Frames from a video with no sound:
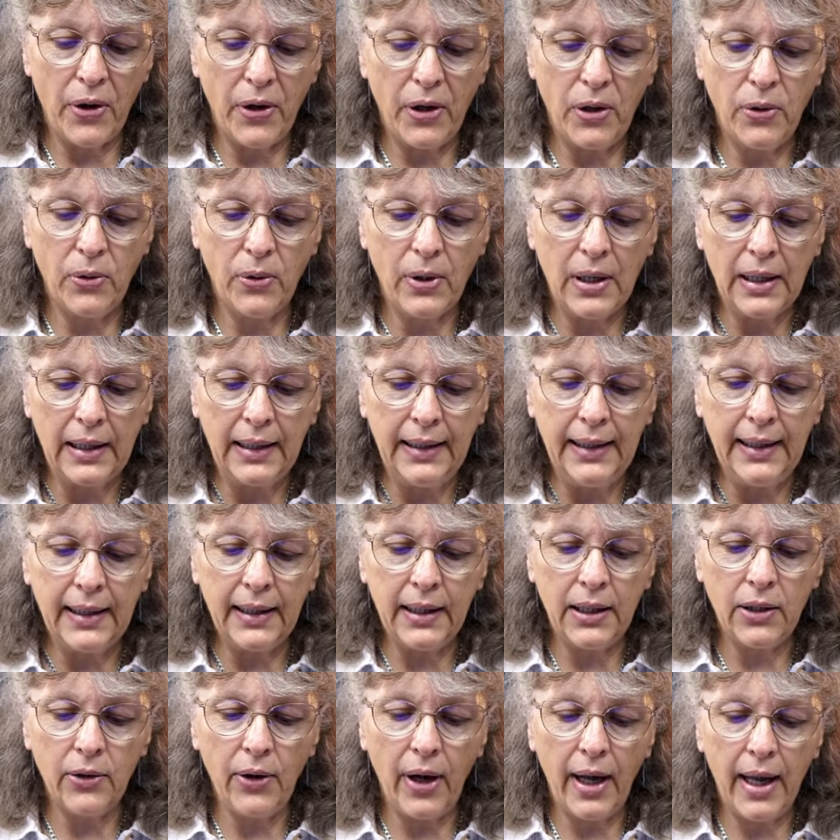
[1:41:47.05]
you
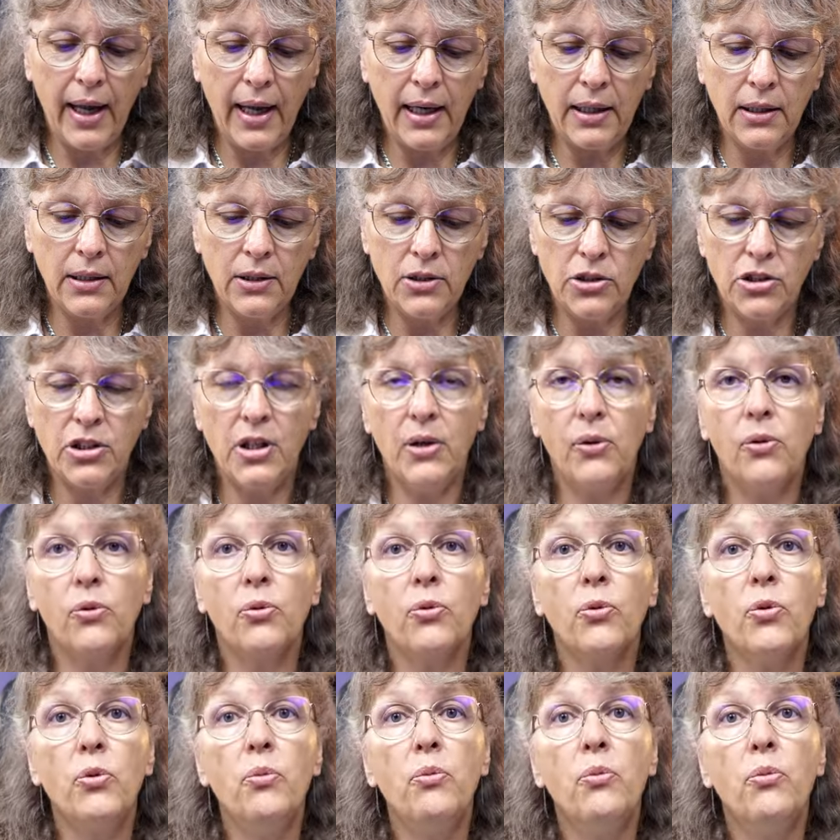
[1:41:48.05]
clear your energy
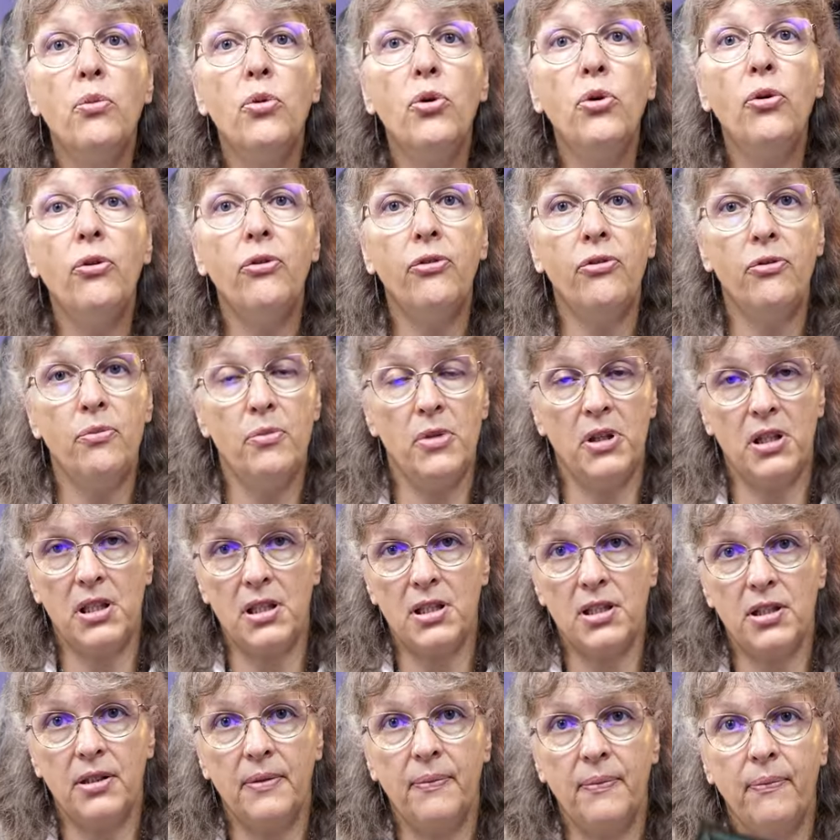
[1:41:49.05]
through
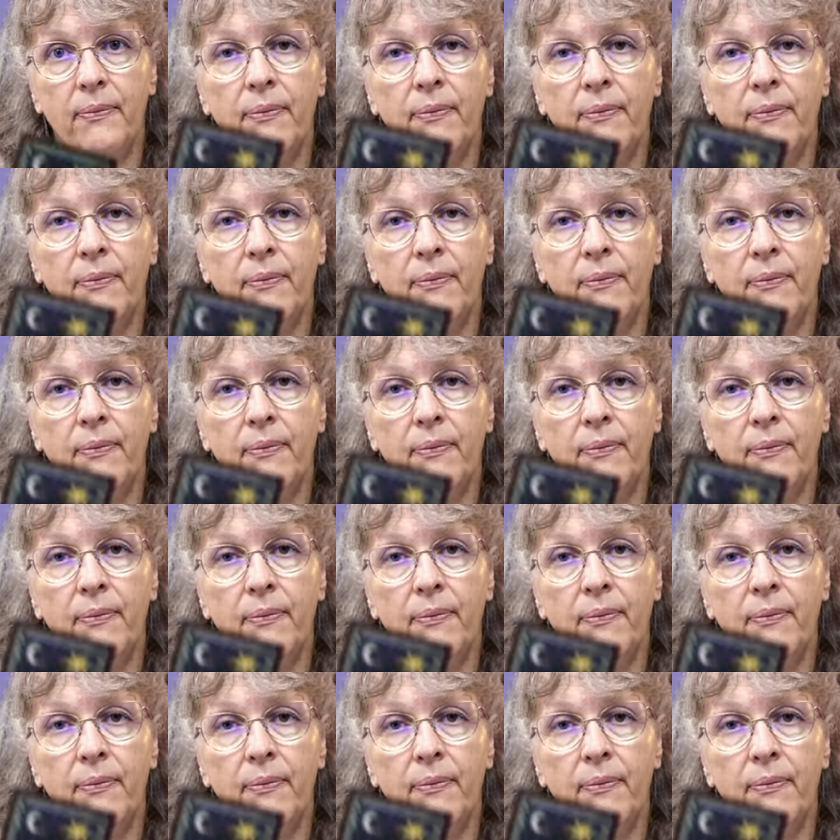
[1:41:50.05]
movement.